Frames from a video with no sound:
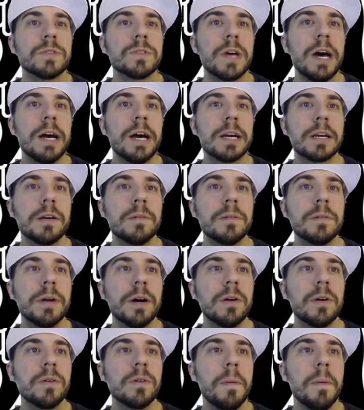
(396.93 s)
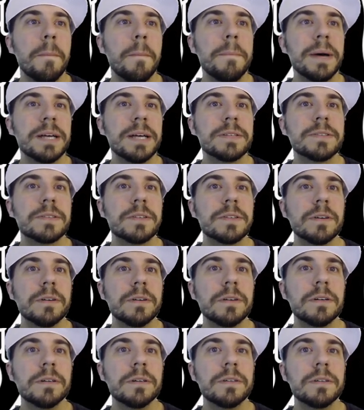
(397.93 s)
talk about best
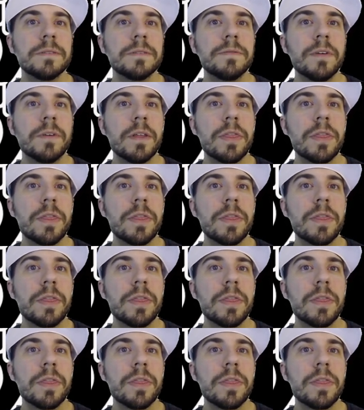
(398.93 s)
of